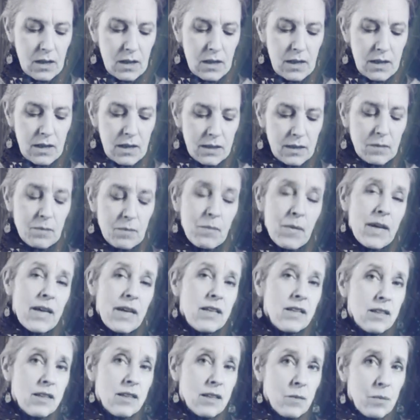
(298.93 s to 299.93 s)
This
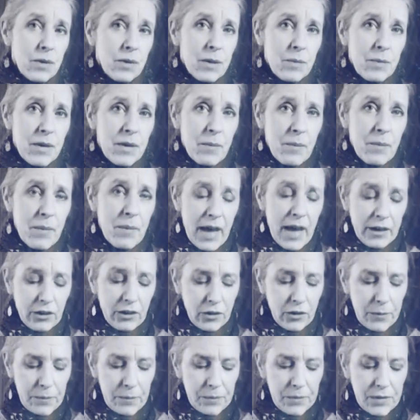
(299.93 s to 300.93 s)
may simply be a
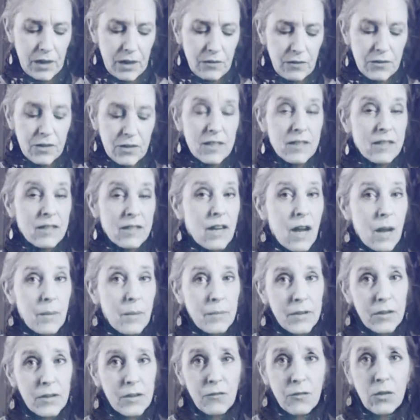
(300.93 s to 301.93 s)
matter of
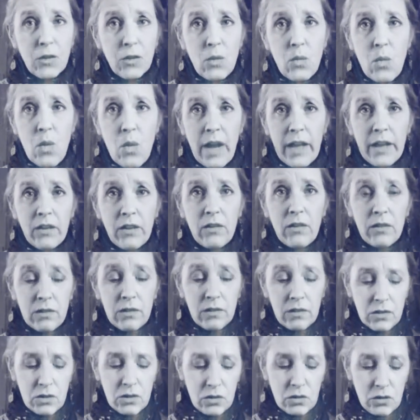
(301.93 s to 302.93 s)
stopping for a while
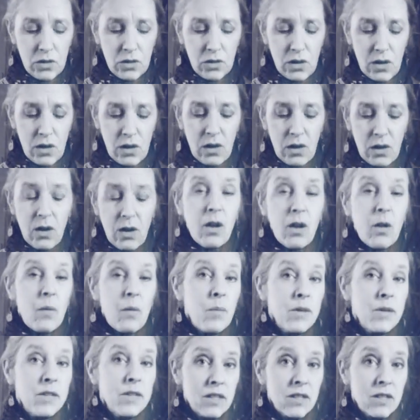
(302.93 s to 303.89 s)
to calm,